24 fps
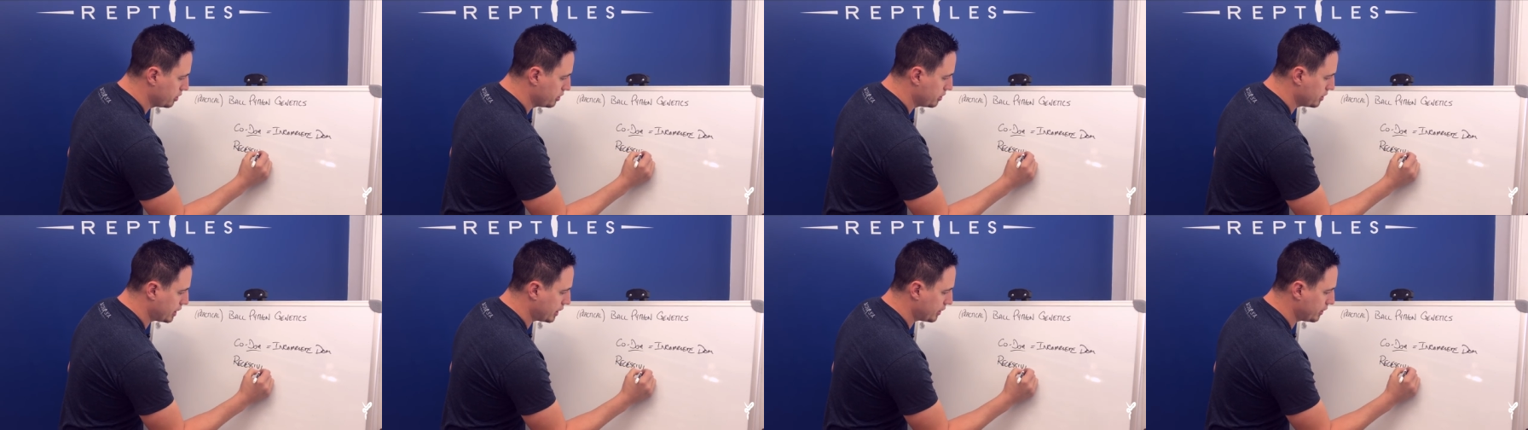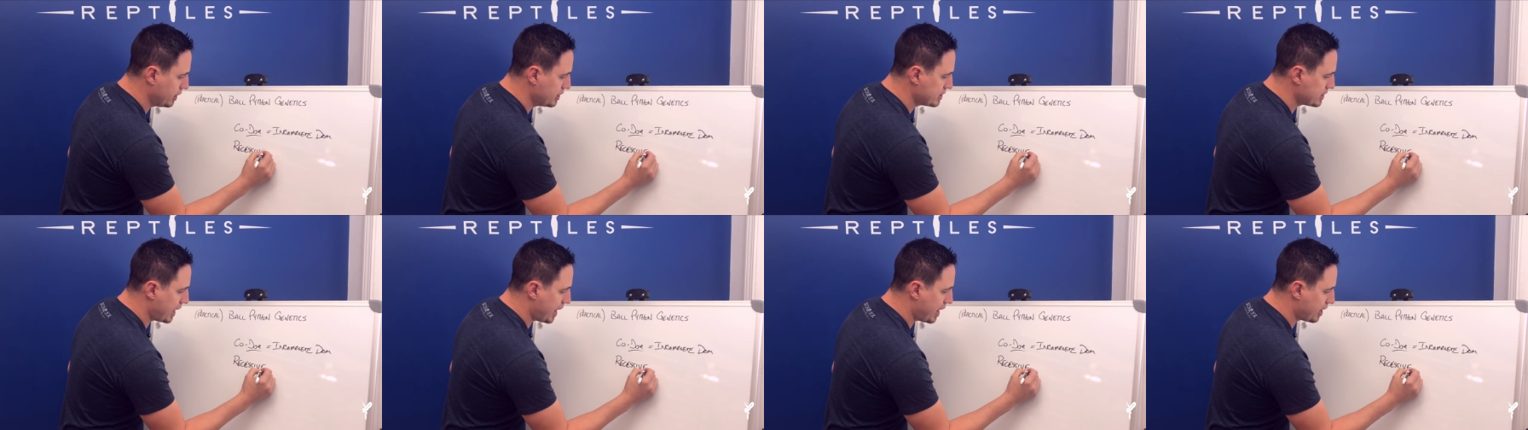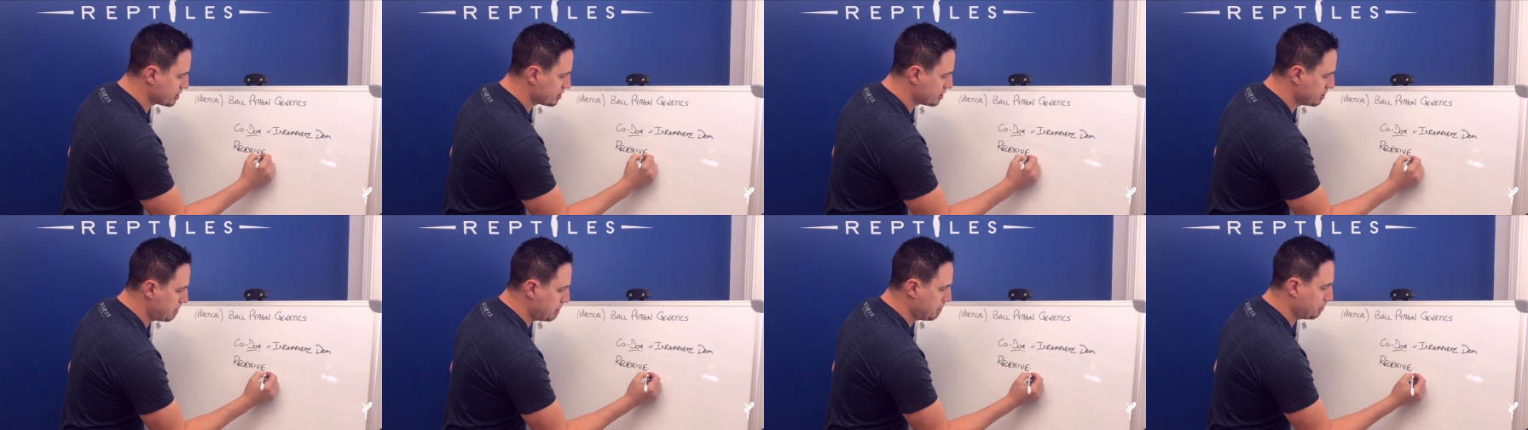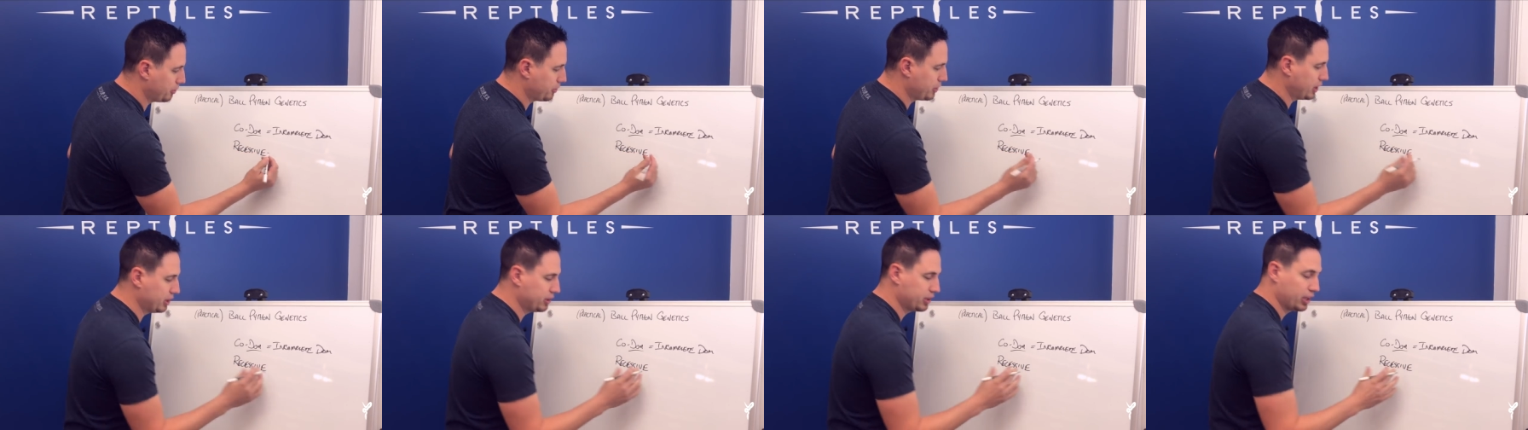Now these actually, people
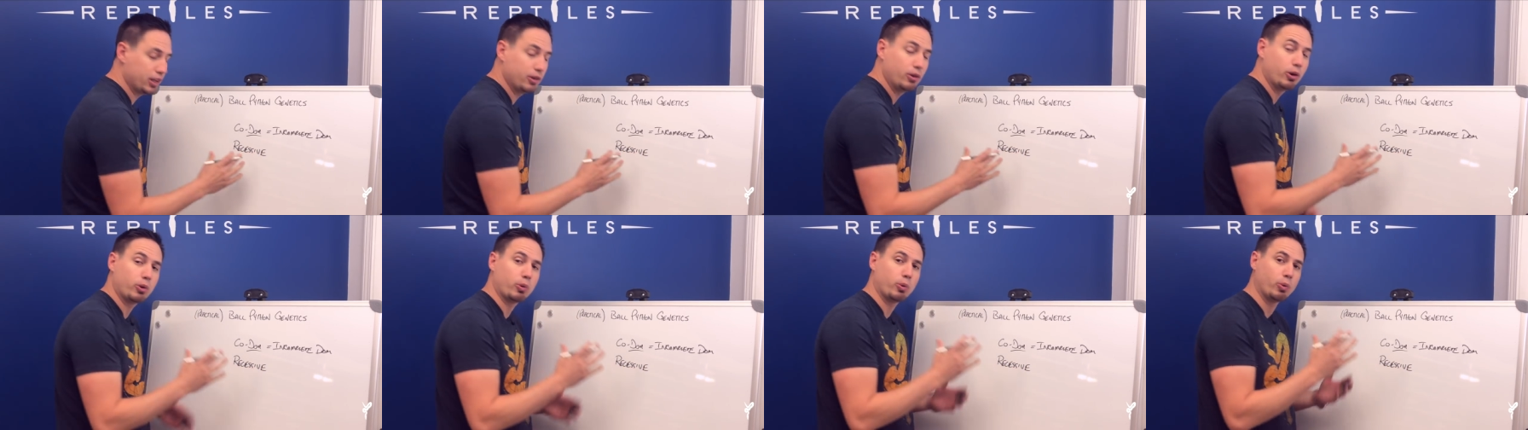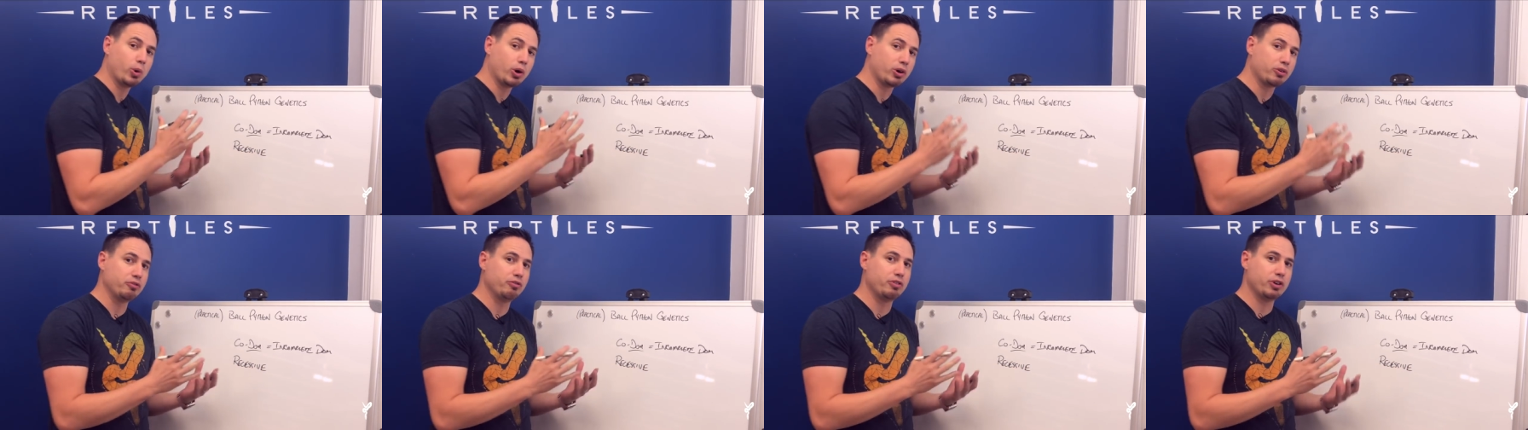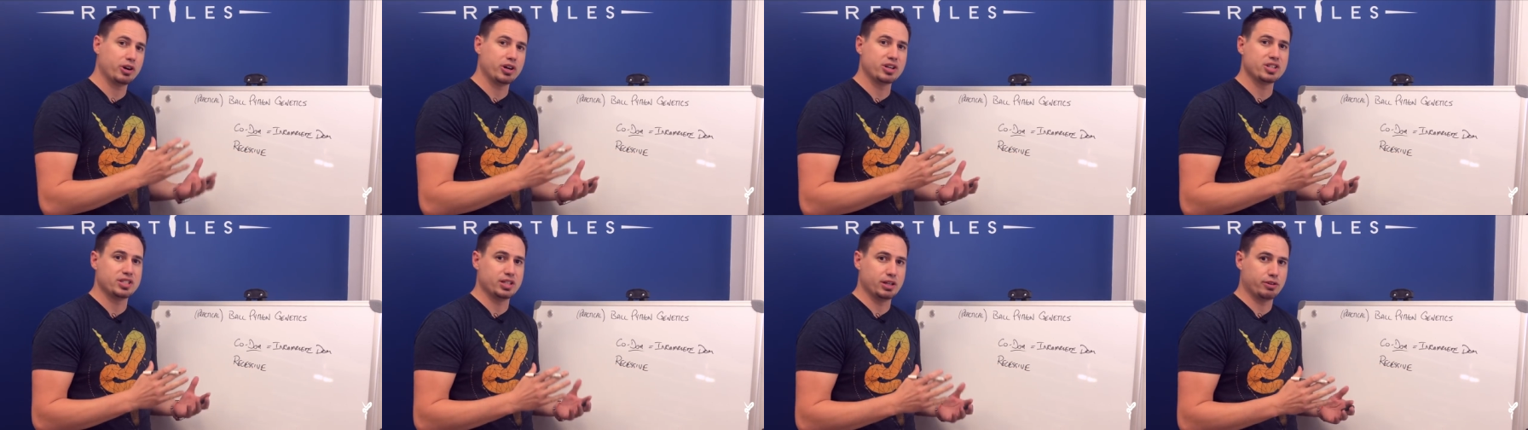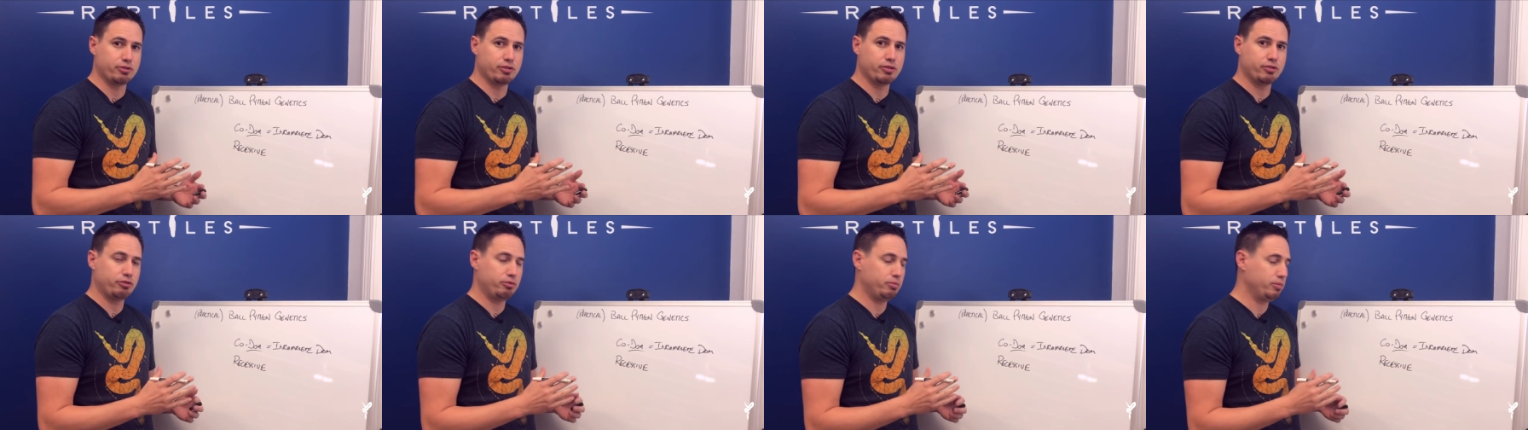think they look work very
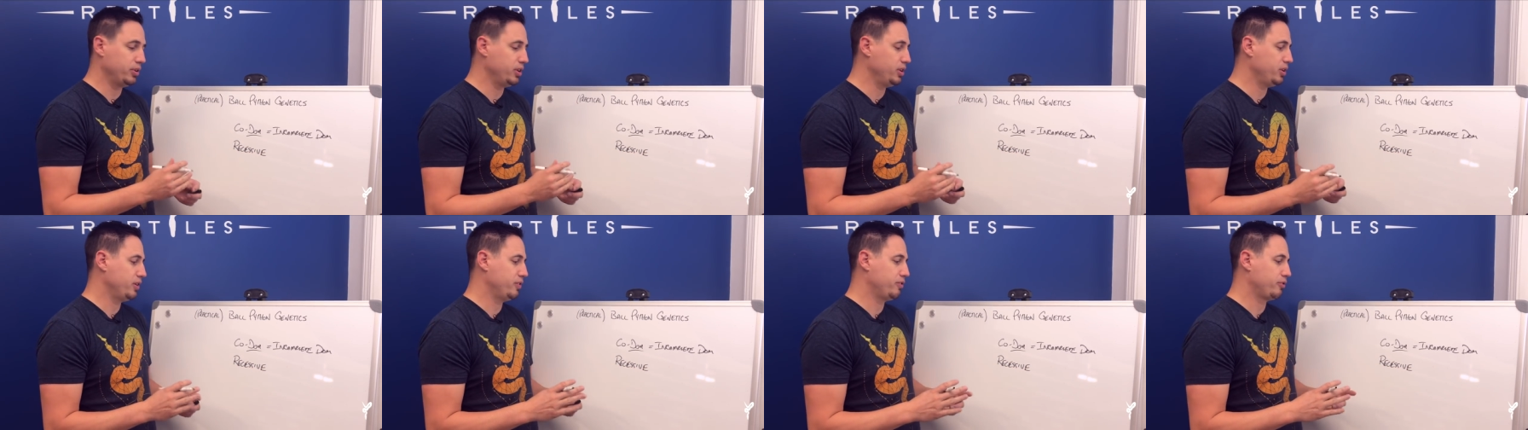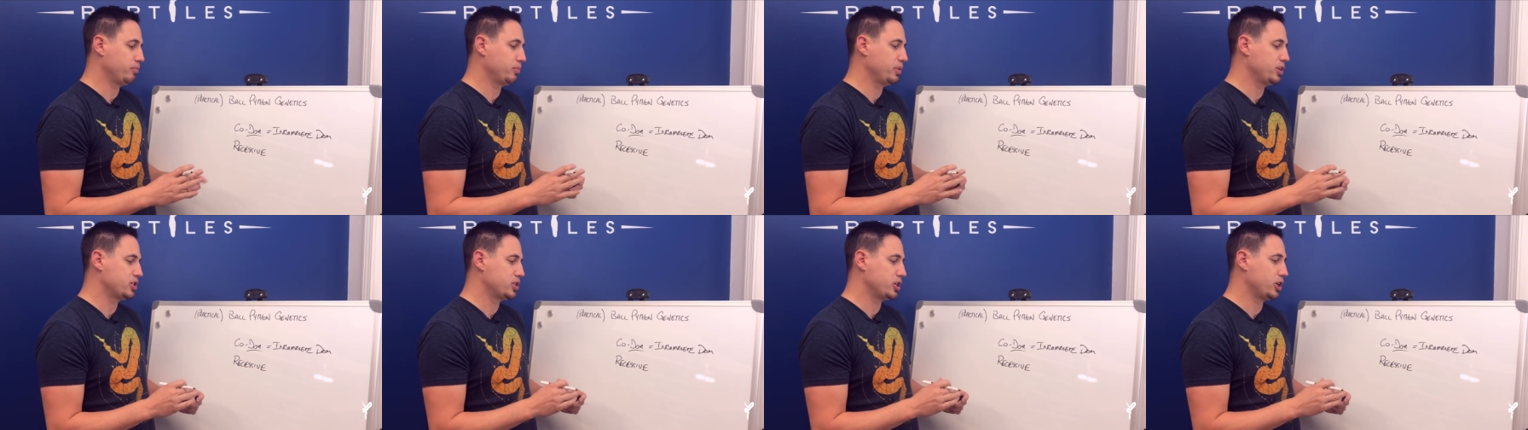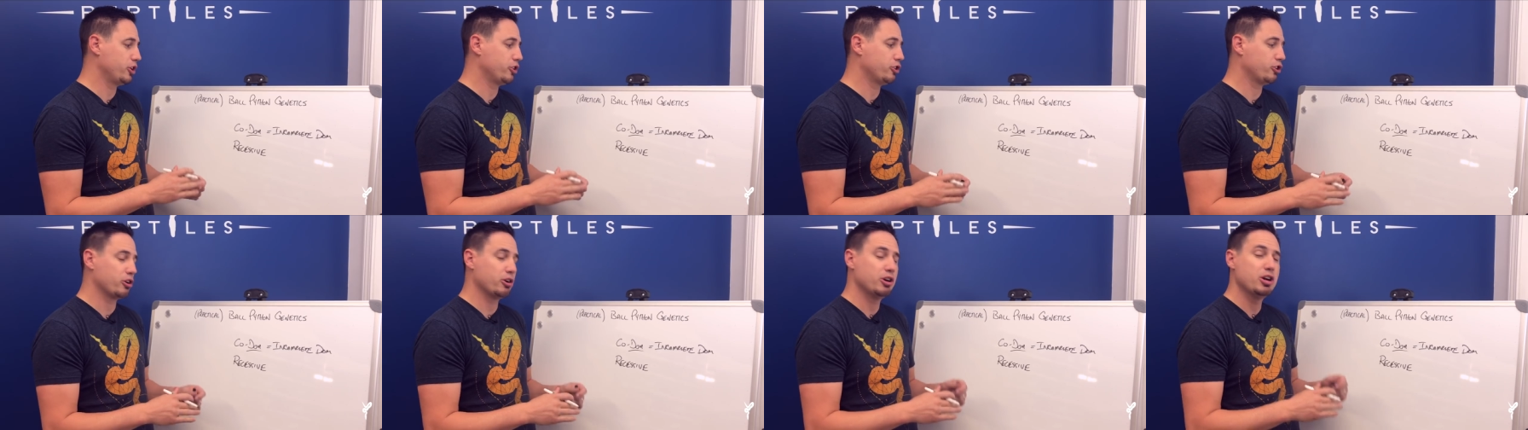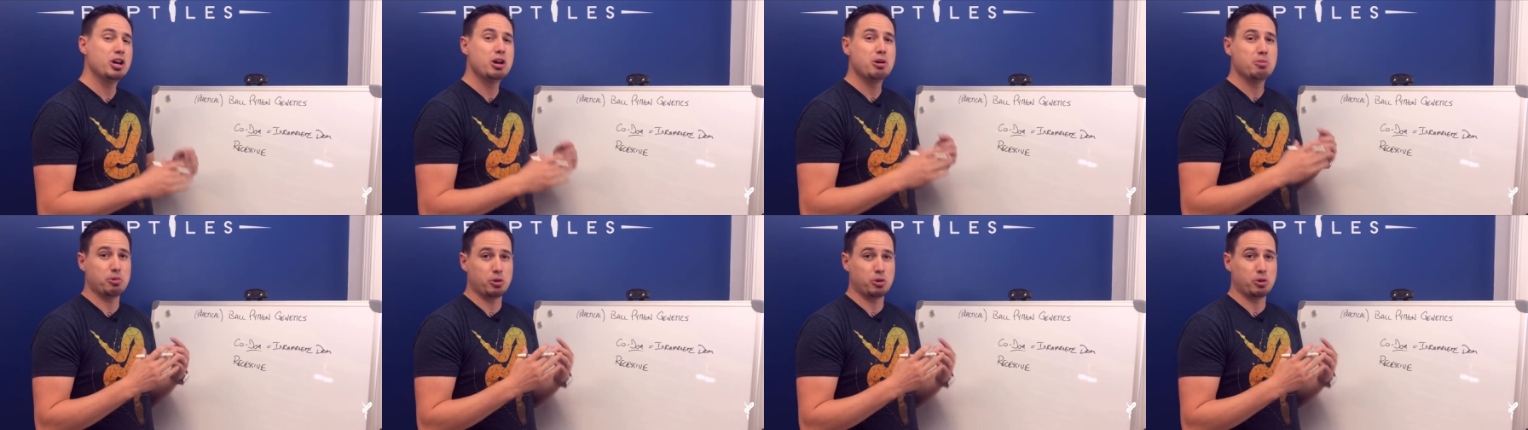different from, from each other,